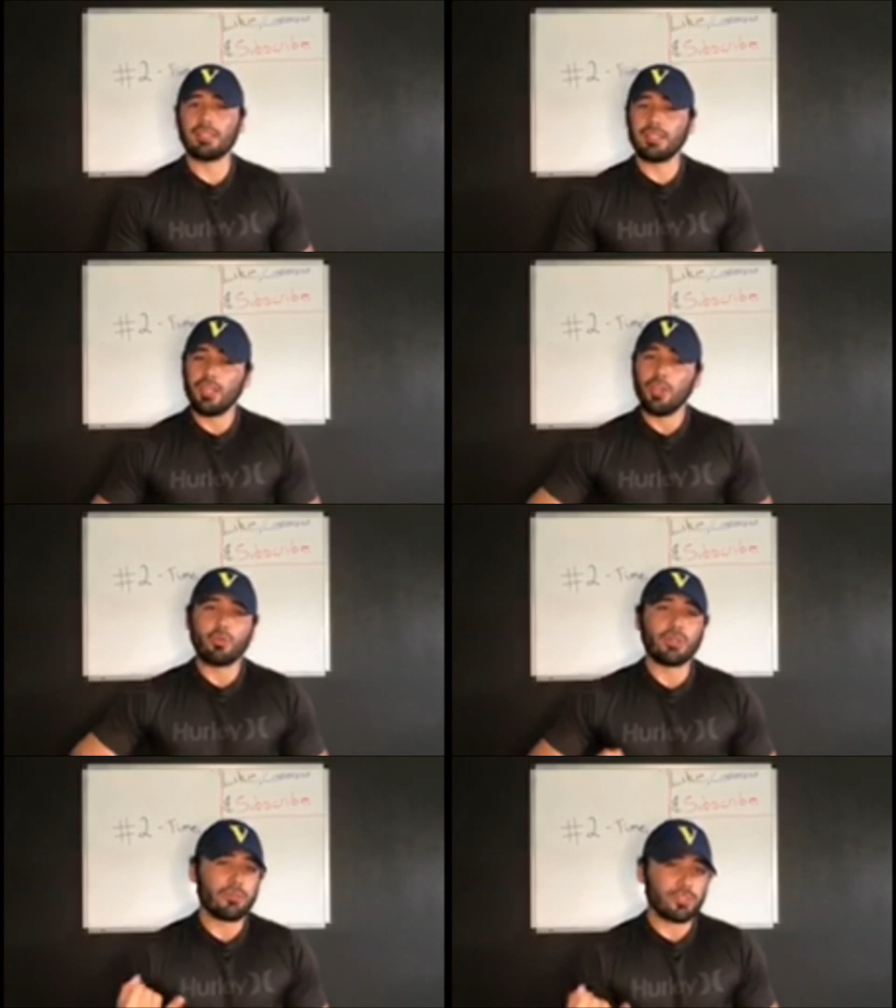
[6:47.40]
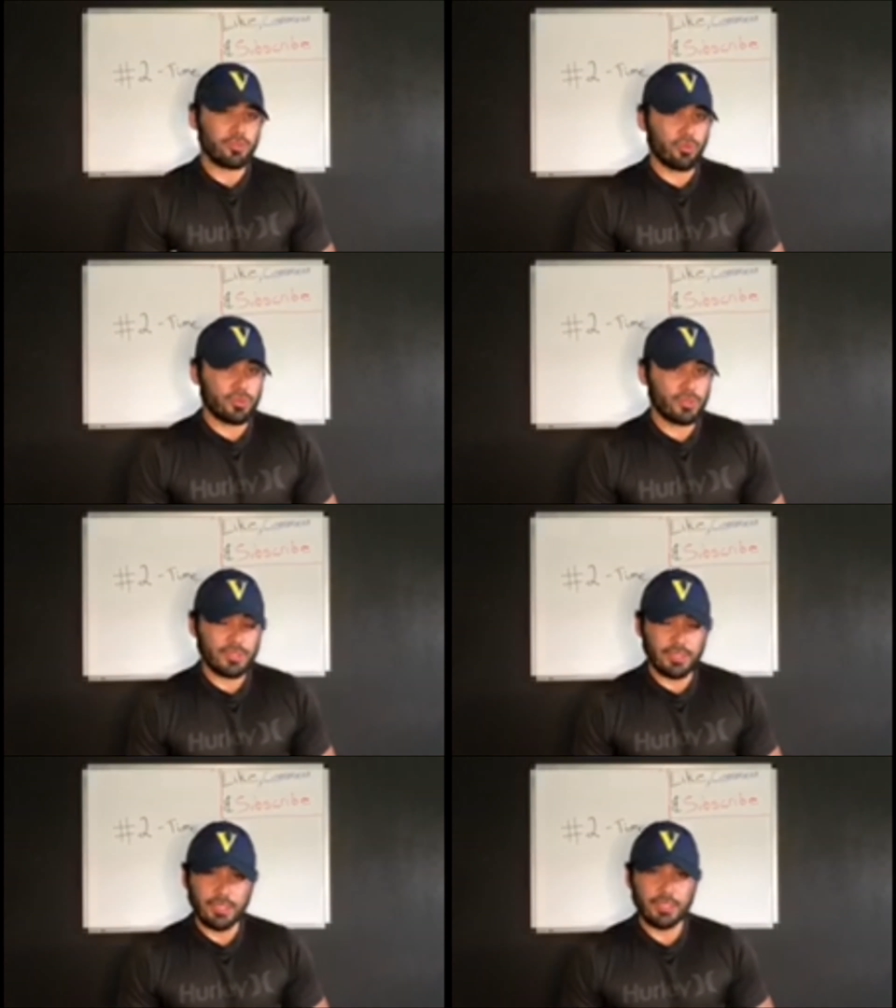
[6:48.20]
we're never too old to
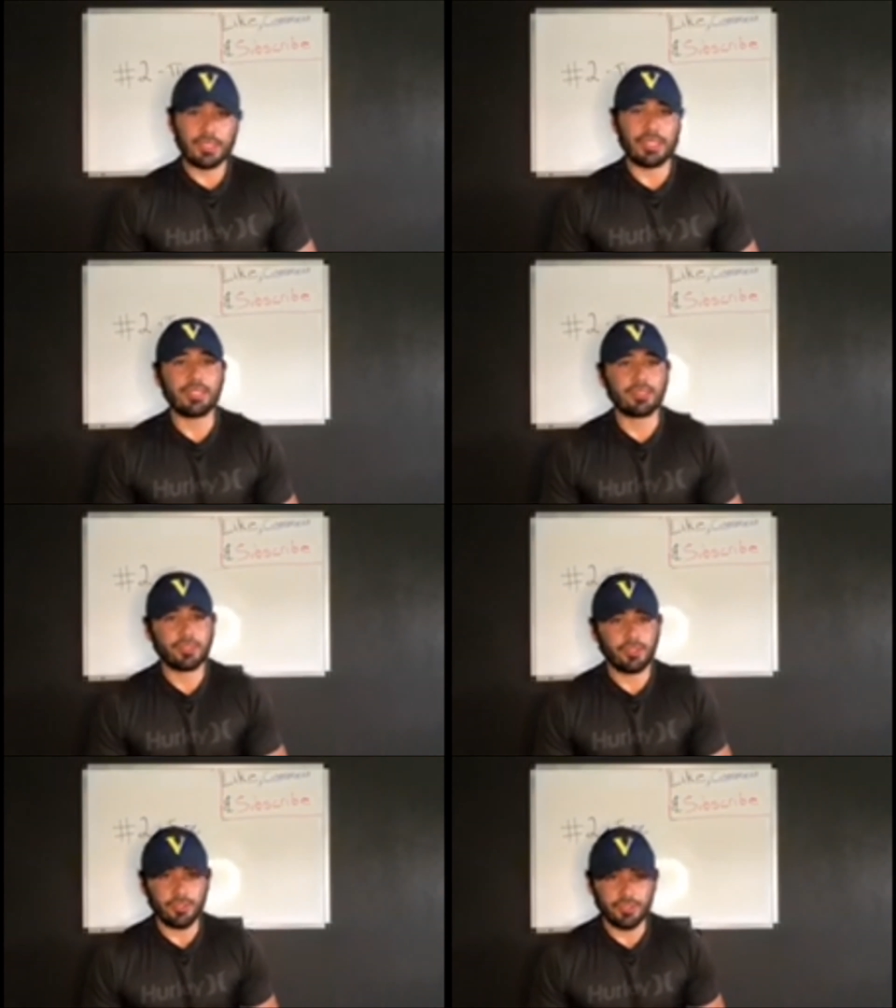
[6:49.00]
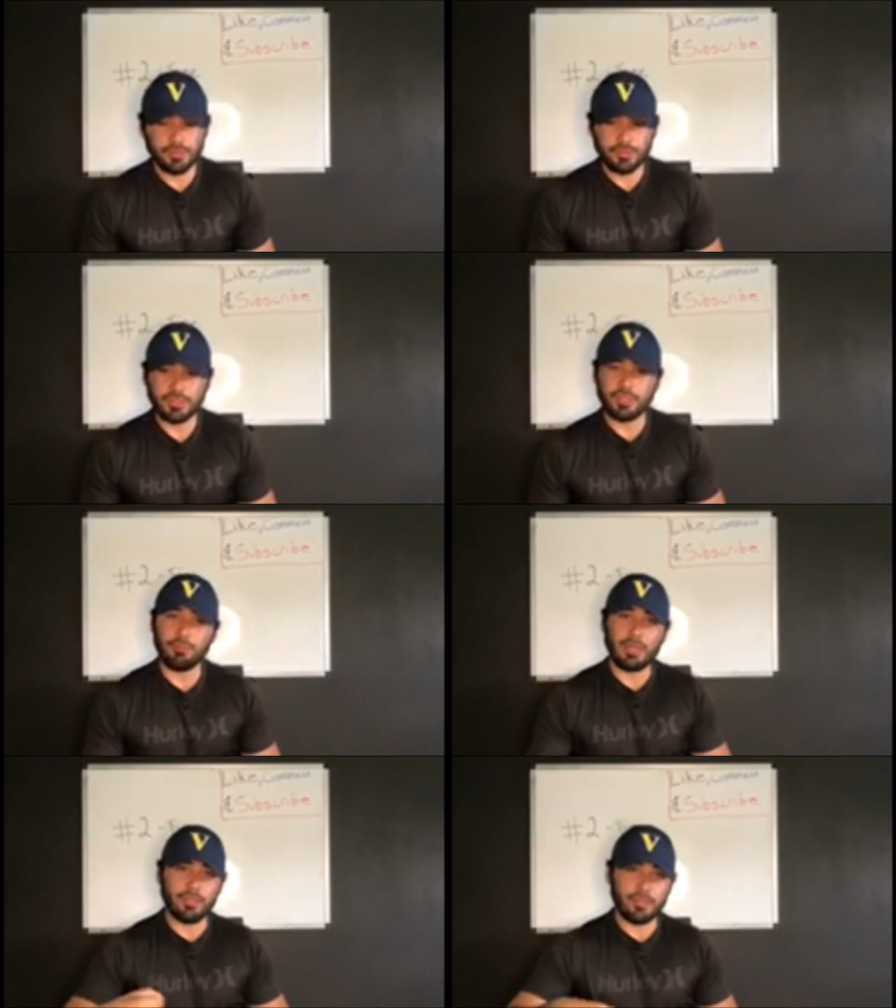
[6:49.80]
study and start learning
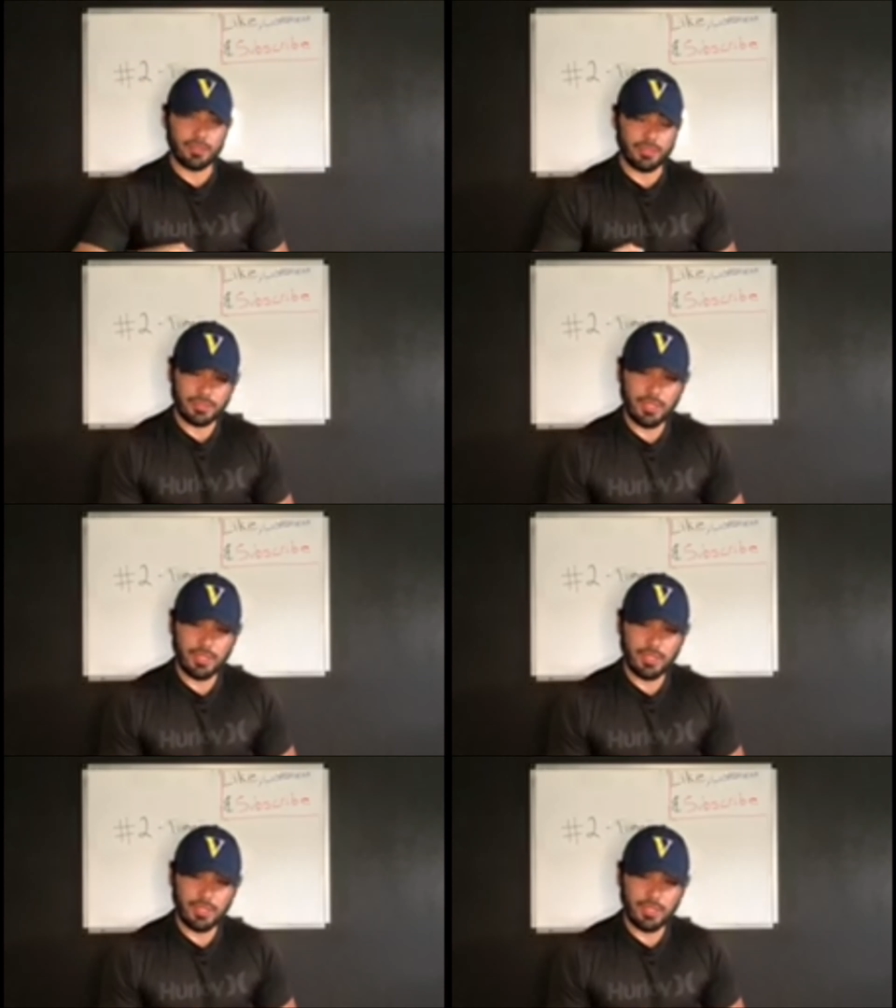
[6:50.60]
about other things.